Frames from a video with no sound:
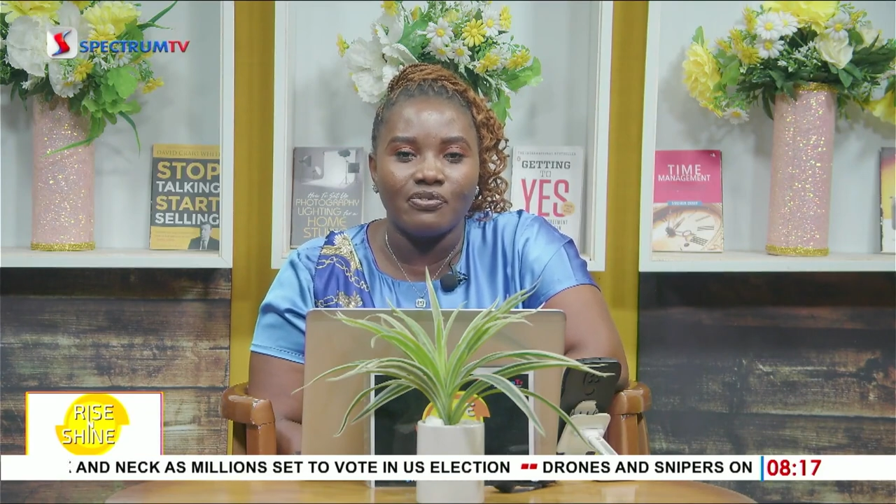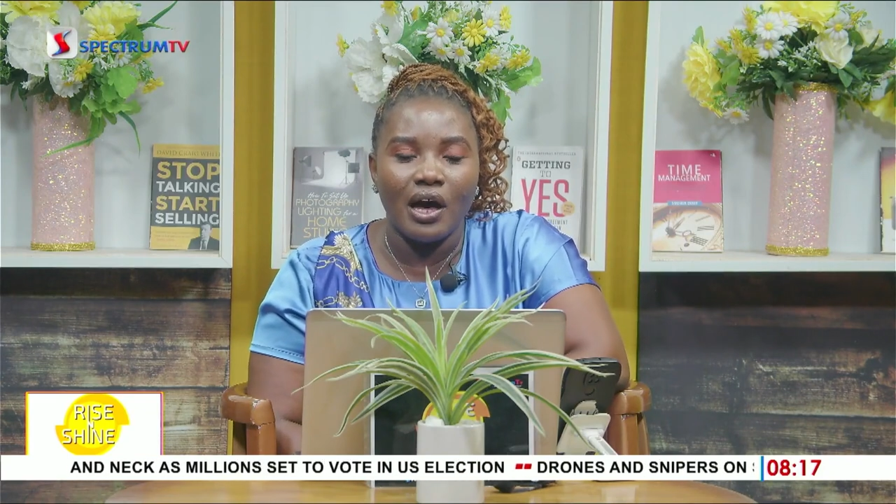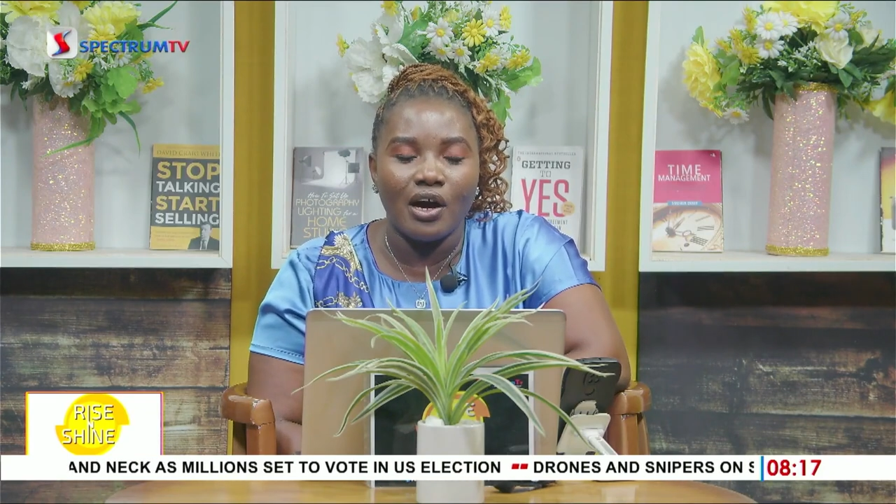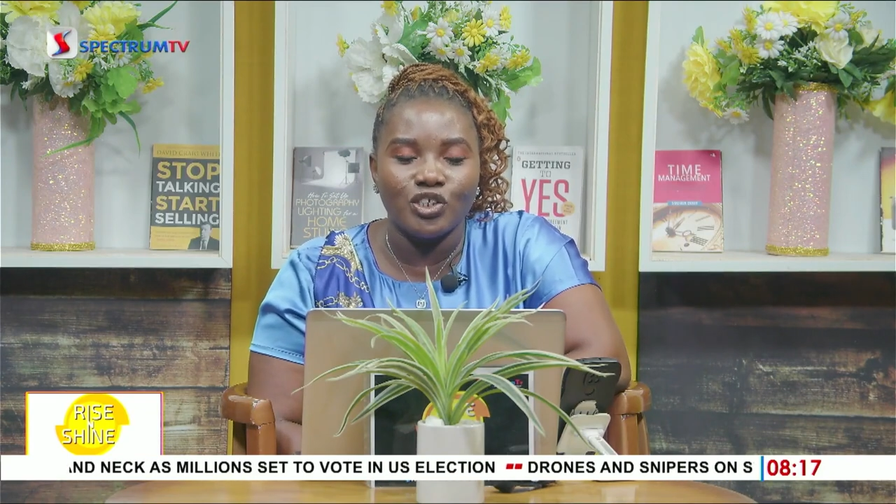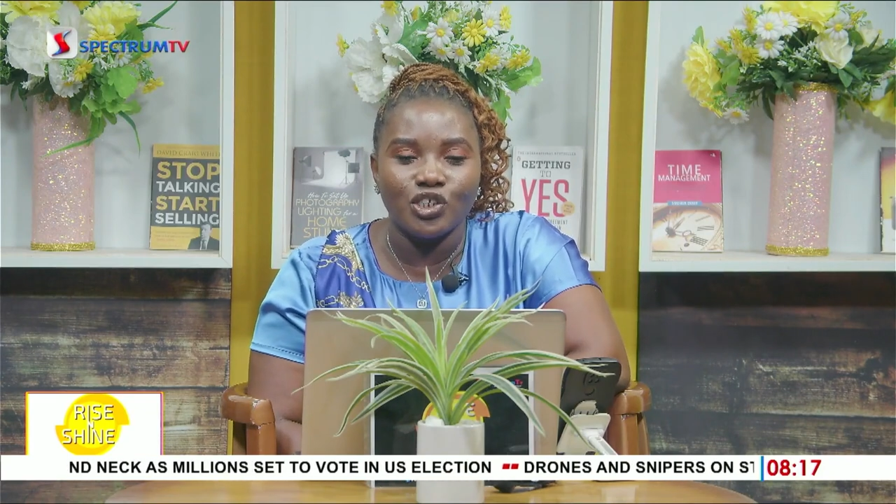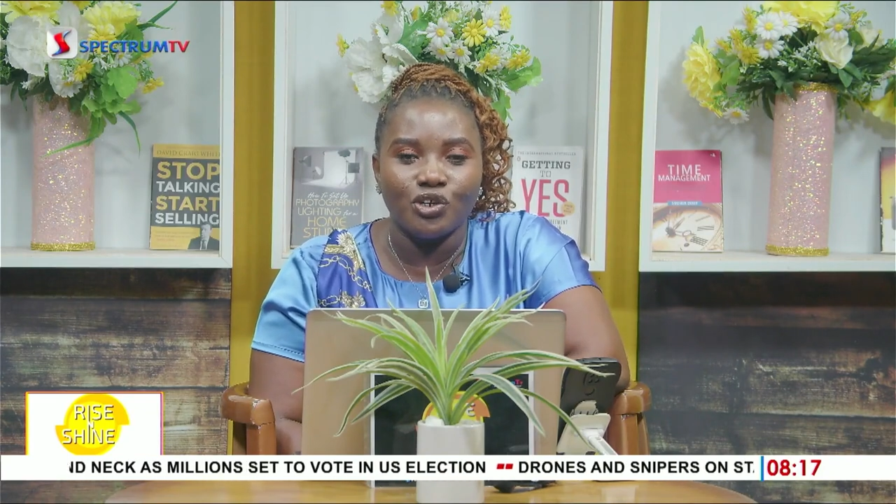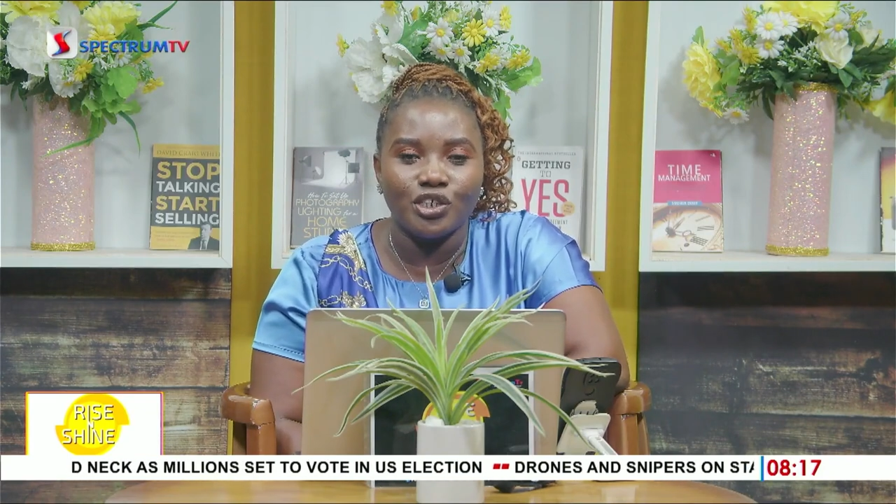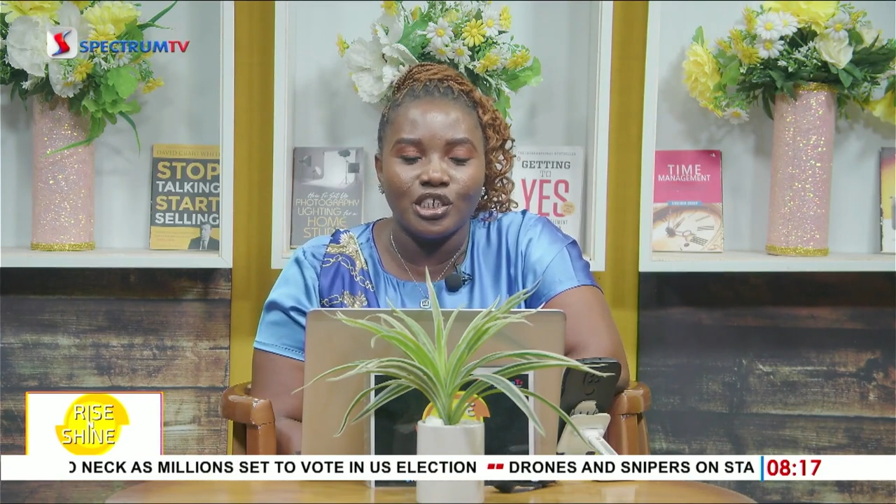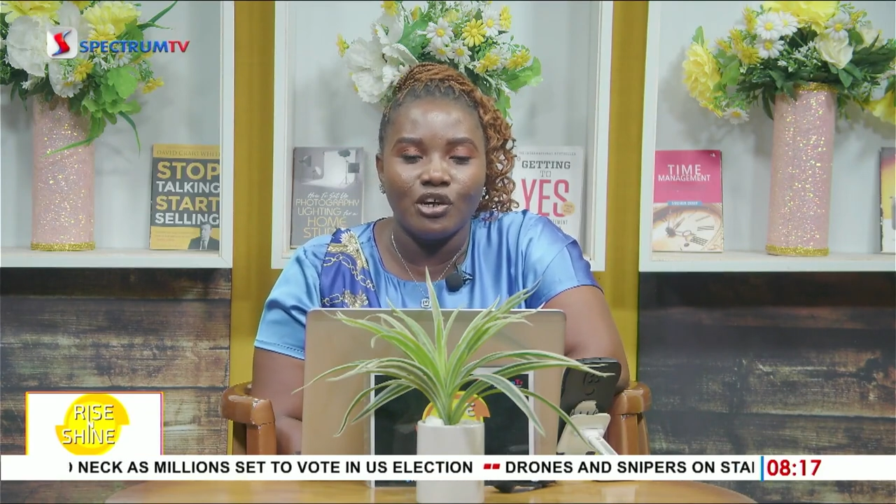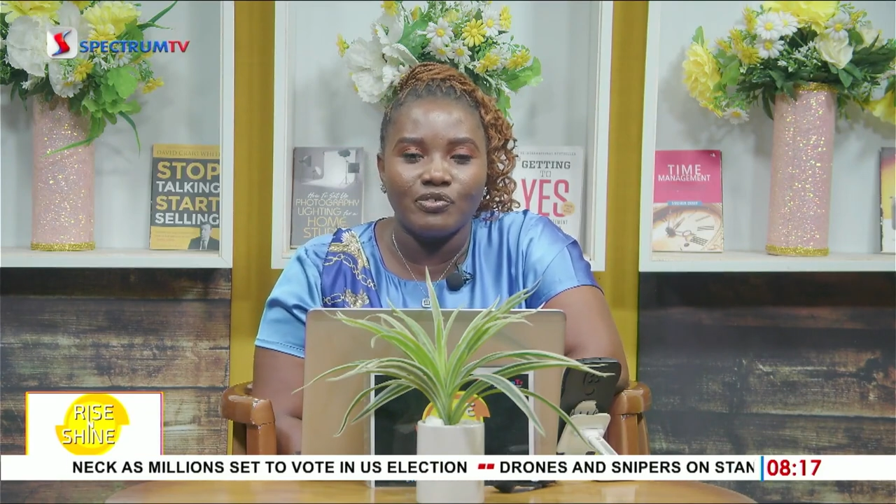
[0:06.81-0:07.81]
our security
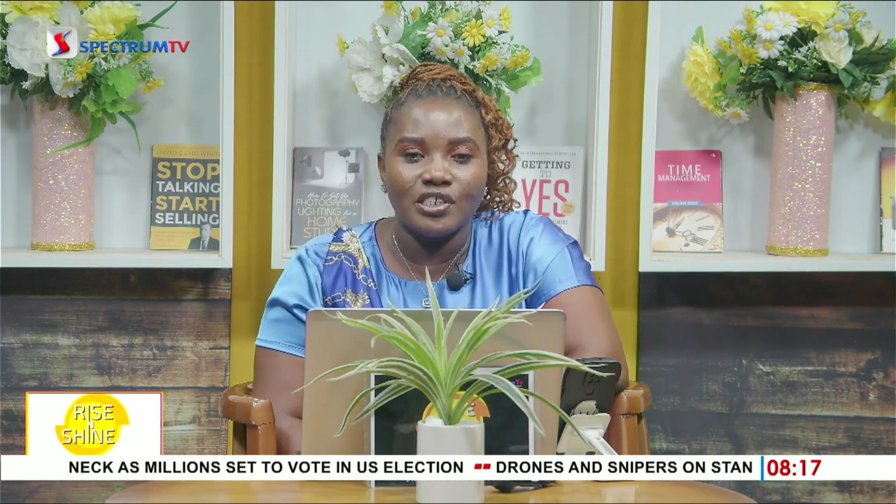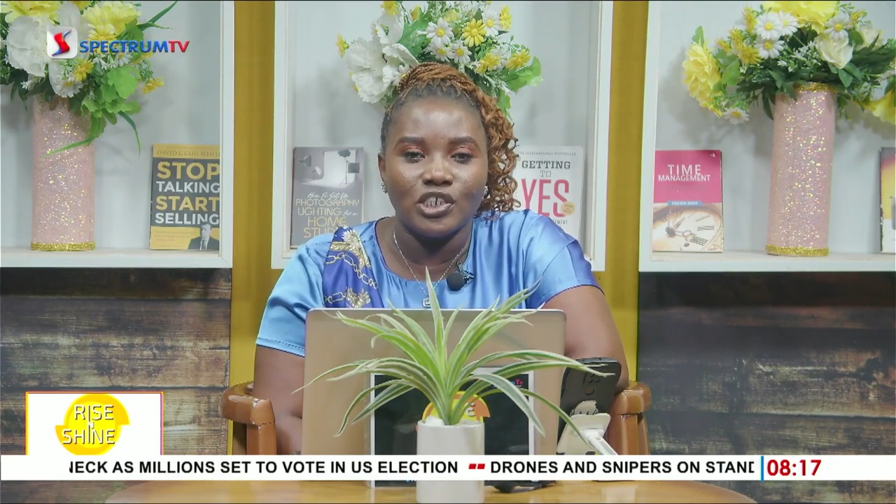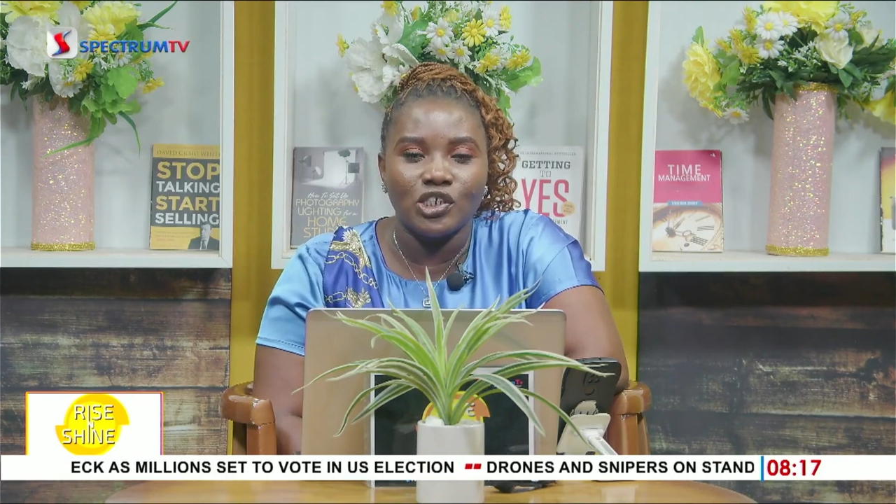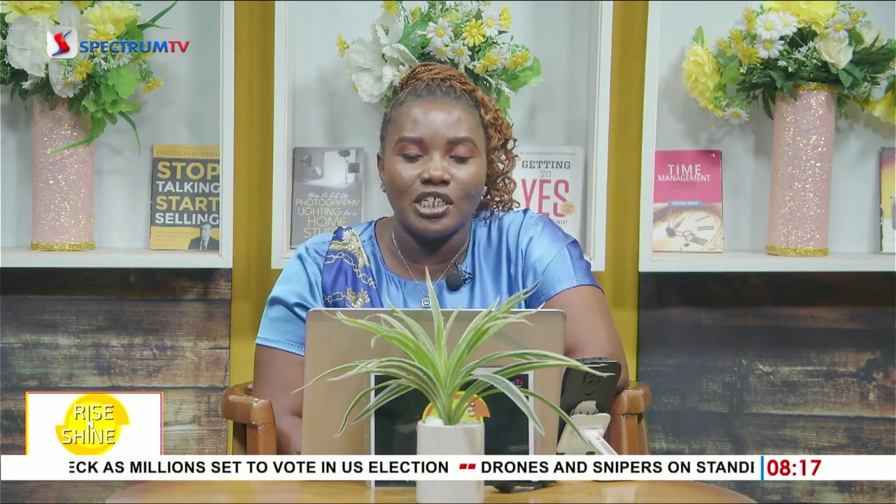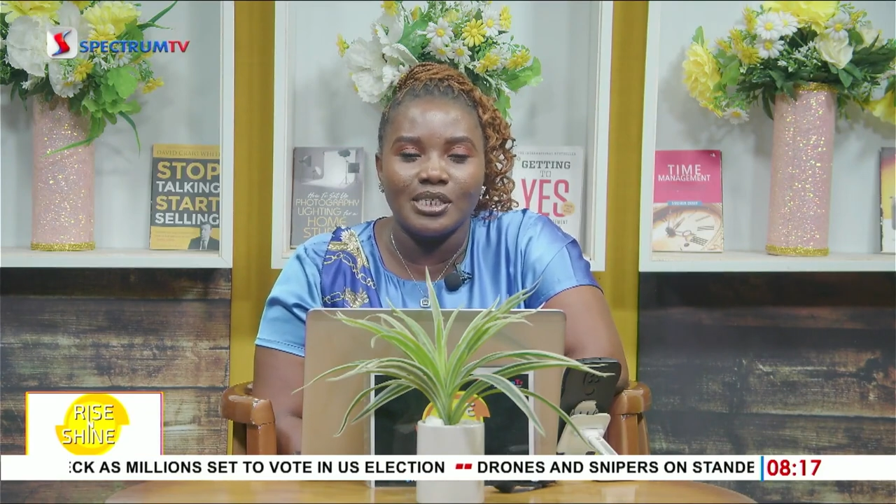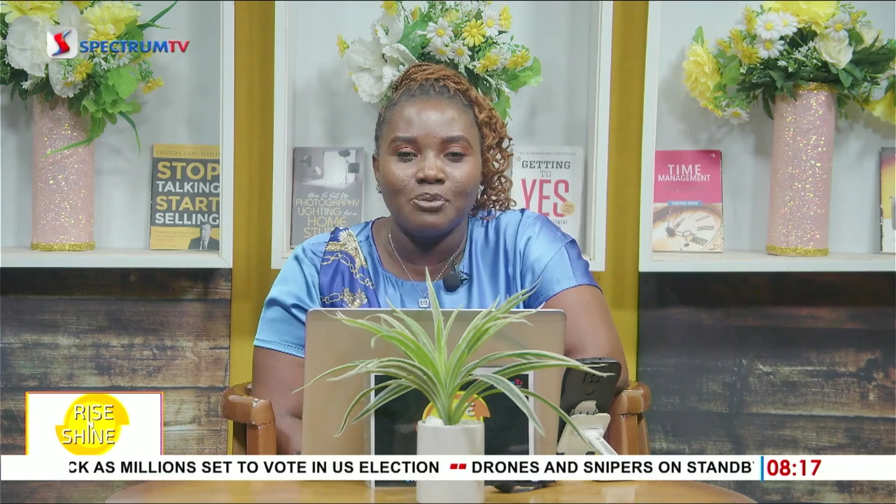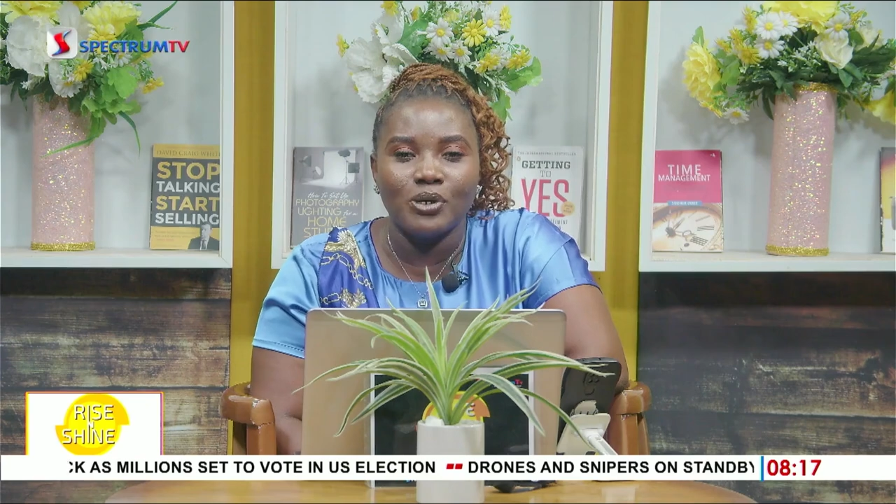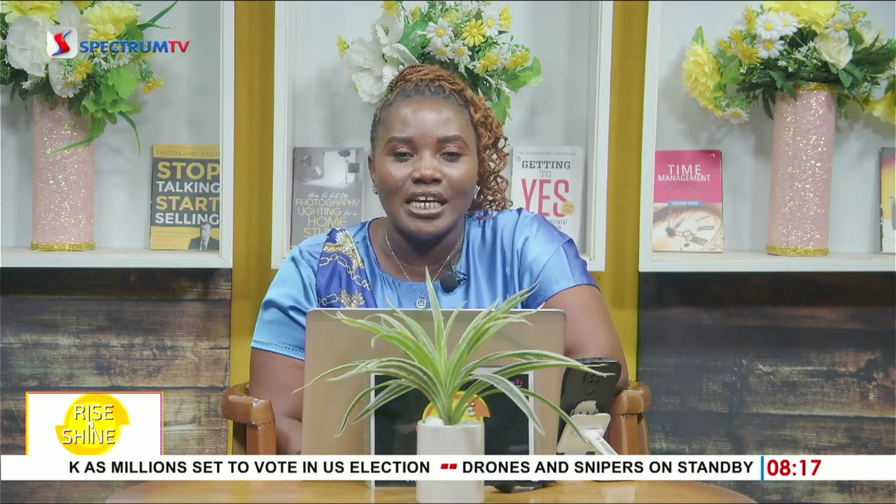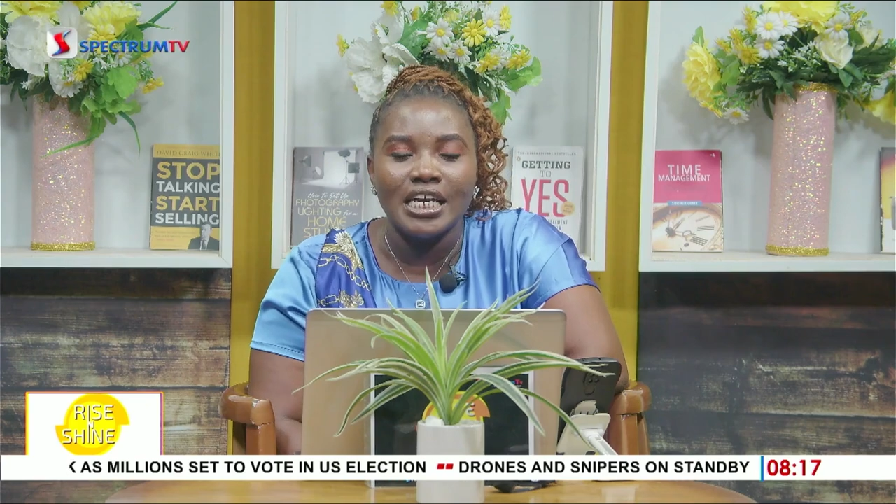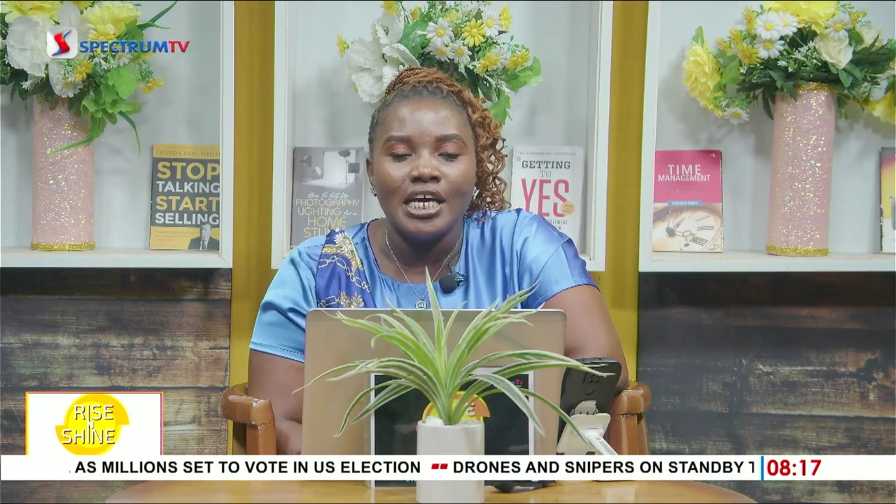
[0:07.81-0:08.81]
conversation this morning,